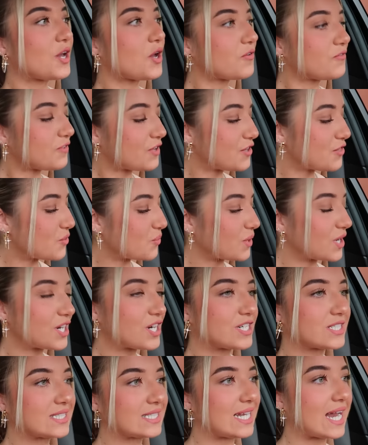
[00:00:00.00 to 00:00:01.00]
Hopefully the
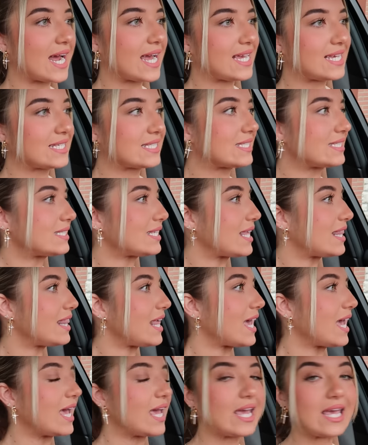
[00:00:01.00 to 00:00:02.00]
worker's nice and
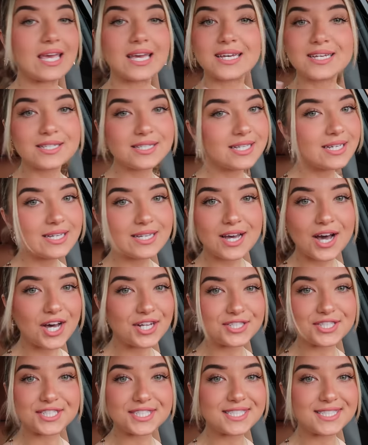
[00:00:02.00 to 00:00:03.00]
they
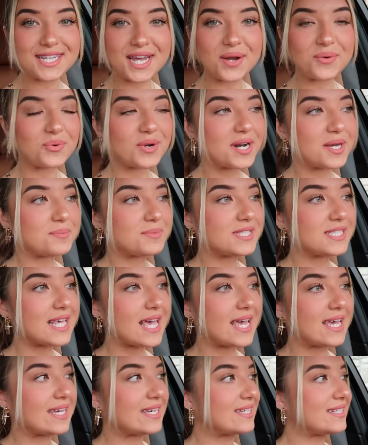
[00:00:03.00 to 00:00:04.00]
understand what I'm
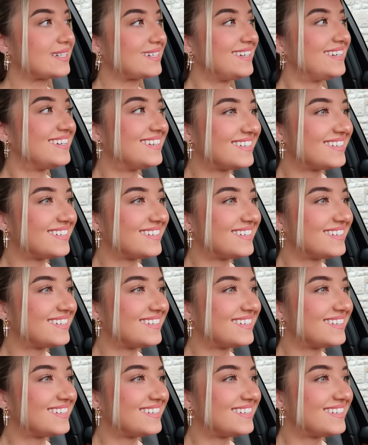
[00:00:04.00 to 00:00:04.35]
saying.